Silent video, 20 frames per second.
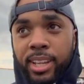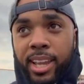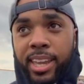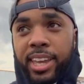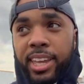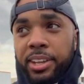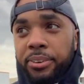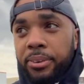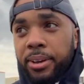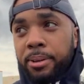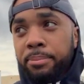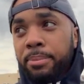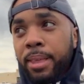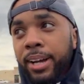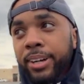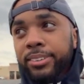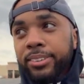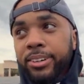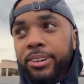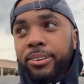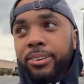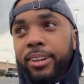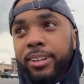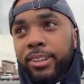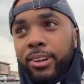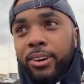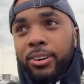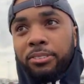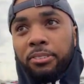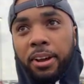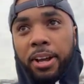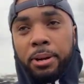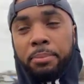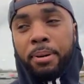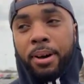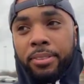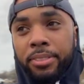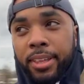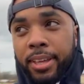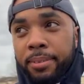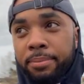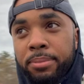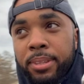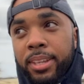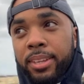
anyway, I'm not gonna go on a long rant about that.